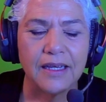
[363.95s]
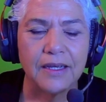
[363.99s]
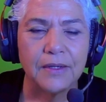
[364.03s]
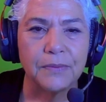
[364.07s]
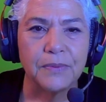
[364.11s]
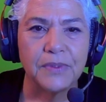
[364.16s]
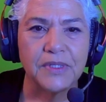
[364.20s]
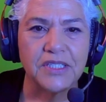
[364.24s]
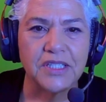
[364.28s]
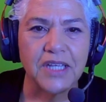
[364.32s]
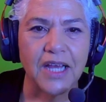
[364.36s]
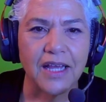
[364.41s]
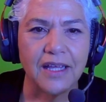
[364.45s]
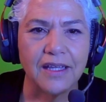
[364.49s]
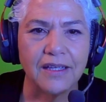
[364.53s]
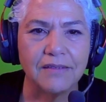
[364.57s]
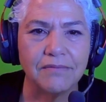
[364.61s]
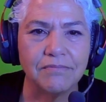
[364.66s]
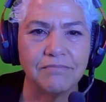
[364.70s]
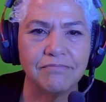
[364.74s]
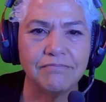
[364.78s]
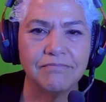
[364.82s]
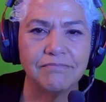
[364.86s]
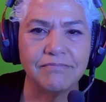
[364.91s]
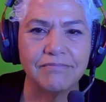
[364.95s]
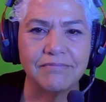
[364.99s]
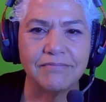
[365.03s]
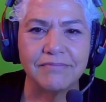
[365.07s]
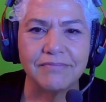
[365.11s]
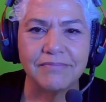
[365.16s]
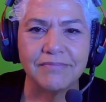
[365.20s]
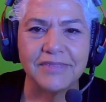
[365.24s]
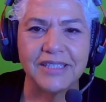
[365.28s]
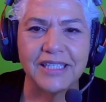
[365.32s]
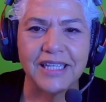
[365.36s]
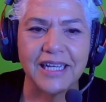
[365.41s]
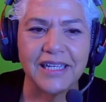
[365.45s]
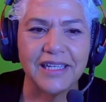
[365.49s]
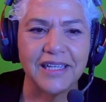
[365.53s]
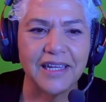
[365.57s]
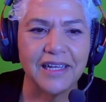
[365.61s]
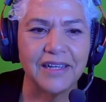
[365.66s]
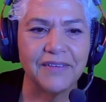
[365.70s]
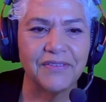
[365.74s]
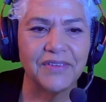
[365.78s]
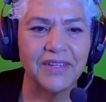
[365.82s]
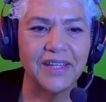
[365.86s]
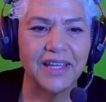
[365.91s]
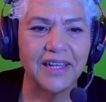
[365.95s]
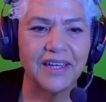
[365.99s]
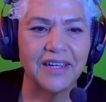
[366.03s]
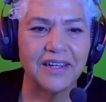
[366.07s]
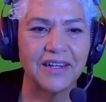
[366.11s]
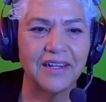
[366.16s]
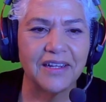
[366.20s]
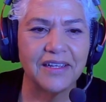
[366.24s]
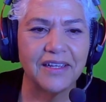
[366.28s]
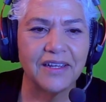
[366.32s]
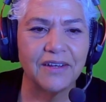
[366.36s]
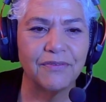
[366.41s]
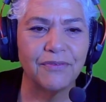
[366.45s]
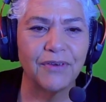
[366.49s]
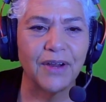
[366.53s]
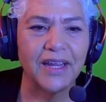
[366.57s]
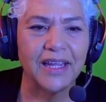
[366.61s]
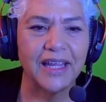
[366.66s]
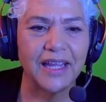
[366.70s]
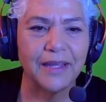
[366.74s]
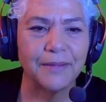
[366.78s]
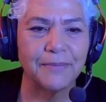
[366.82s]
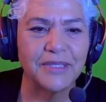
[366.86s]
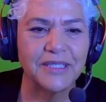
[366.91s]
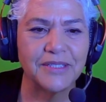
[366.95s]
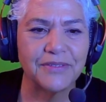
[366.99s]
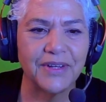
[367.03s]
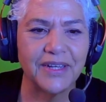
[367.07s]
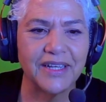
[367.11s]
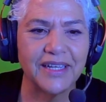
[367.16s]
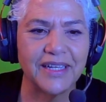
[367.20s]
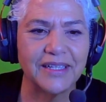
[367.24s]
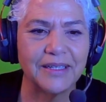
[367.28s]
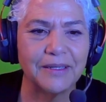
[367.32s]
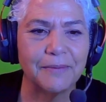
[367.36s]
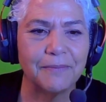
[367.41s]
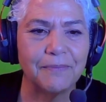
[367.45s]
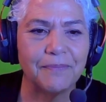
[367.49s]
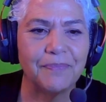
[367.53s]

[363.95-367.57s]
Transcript: which did I not even get it on here? Fry games right here.